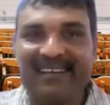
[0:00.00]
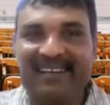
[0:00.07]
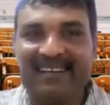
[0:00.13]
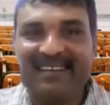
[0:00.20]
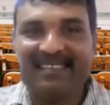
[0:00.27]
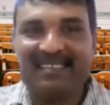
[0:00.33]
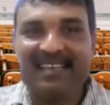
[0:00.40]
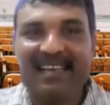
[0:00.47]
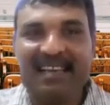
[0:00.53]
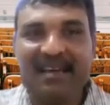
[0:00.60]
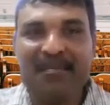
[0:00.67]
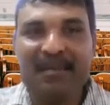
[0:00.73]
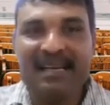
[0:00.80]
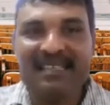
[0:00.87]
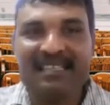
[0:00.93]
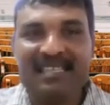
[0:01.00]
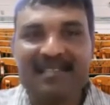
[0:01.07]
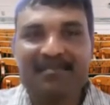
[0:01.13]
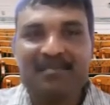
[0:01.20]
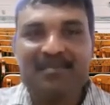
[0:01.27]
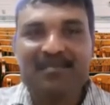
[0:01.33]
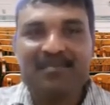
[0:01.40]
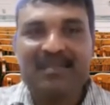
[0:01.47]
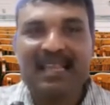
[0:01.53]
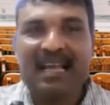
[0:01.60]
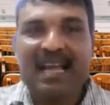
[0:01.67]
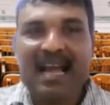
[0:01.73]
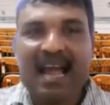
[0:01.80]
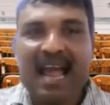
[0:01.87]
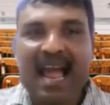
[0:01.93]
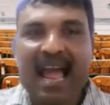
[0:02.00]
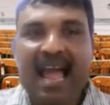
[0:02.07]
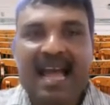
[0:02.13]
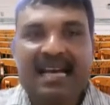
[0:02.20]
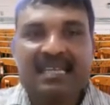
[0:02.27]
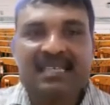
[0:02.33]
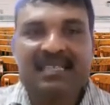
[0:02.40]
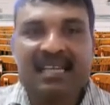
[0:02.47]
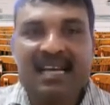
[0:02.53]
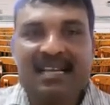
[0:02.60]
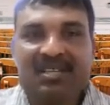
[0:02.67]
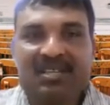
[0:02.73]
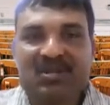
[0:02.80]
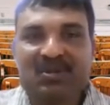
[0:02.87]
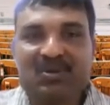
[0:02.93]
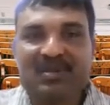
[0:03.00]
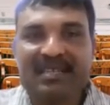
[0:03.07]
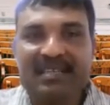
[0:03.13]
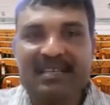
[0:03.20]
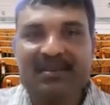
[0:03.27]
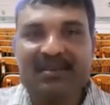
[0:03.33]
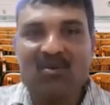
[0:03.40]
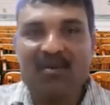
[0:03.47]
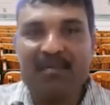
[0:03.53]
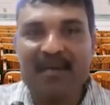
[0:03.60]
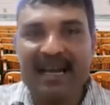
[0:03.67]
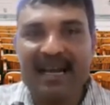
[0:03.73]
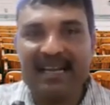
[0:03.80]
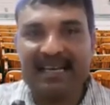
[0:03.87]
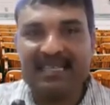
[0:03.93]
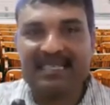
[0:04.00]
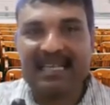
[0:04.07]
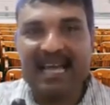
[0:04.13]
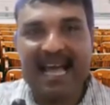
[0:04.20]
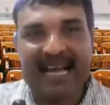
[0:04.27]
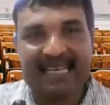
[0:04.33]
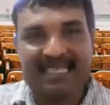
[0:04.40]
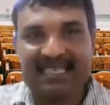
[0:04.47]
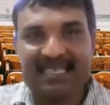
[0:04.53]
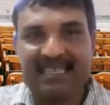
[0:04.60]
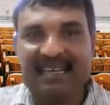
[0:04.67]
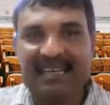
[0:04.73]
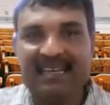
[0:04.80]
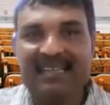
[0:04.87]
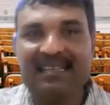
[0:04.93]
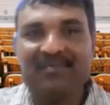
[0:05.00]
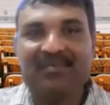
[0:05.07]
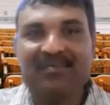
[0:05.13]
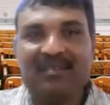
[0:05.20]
as limit x tends to 0 minus x, right?